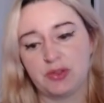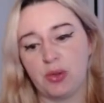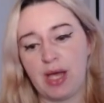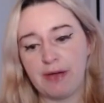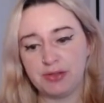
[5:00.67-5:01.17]

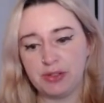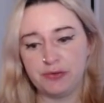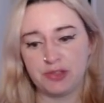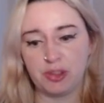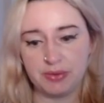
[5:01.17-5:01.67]
So after you've
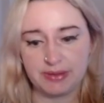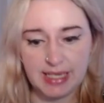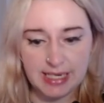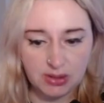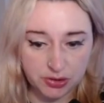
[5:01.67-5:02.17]
summoned
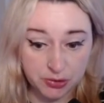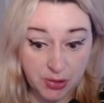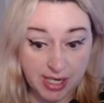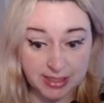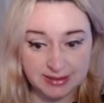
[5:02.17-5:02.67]
8 other
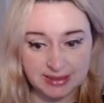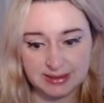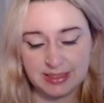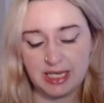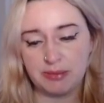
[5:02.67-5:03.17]
dragons this
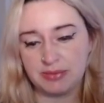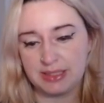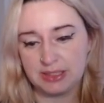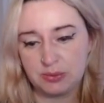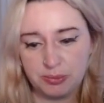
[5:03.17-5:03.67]
game,
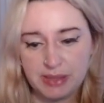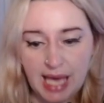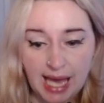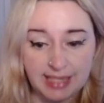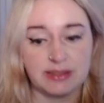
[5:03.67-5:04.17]
this will be
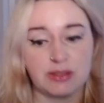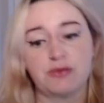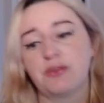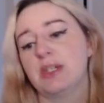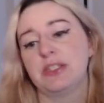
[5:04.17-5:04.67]
active.
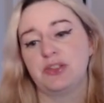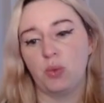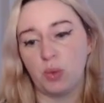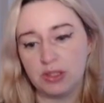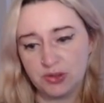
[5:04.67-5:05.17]
So
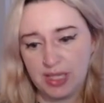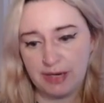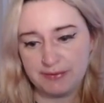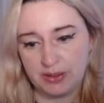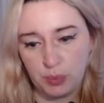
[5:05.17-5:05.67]
once you
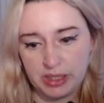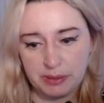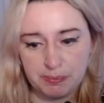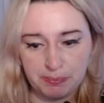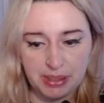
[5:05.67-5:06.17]
have that
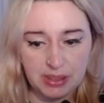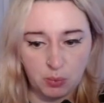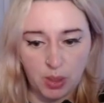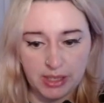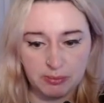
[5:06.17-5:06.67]
big
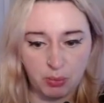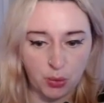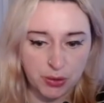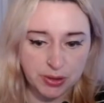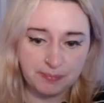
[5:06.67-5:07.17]
white
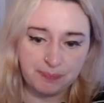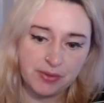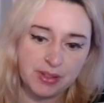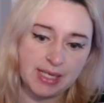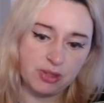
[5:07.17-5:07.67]
board,
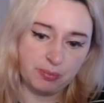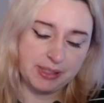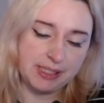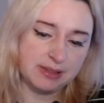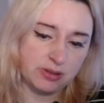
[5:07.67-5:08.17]
and you
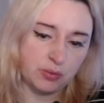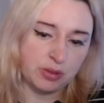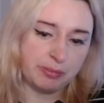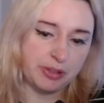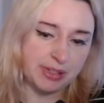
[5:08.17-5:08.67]
play the
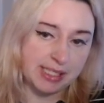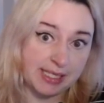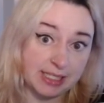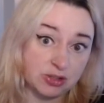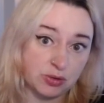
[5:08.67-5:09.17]
Zarimi, you get an
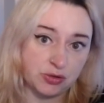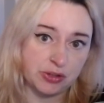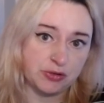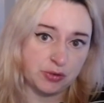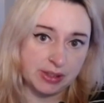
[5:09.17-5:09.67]
extra
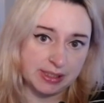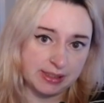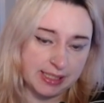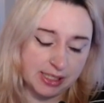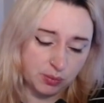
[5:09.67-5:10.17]
turn, so you can
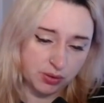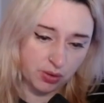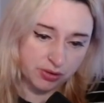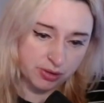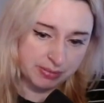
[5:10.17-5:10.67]
hit with
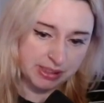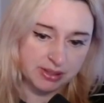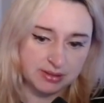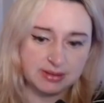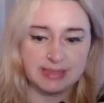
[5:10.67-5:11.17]
all your
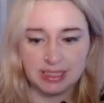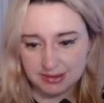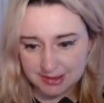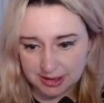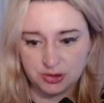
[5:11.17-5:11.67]
minions, then
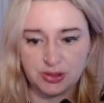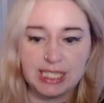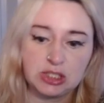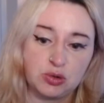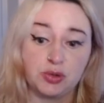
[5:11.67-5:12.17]
start your
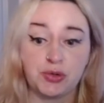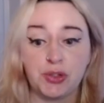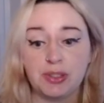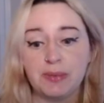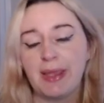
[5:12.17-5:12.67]
extra
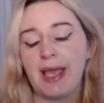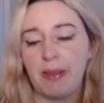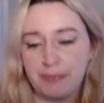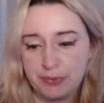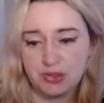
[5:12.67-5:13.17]
turn,
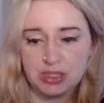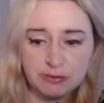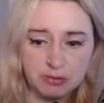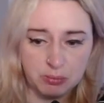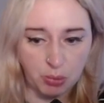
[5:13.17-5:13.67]
and push
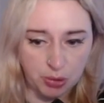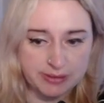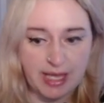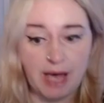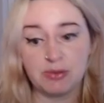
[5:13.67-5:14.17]
even more
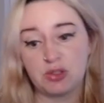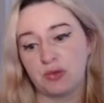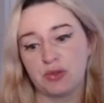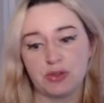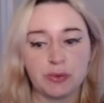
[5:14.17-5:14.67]
damage
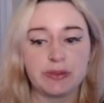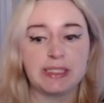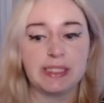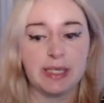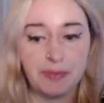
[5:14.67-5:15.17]
for an
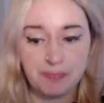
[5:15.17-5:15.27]
OTK.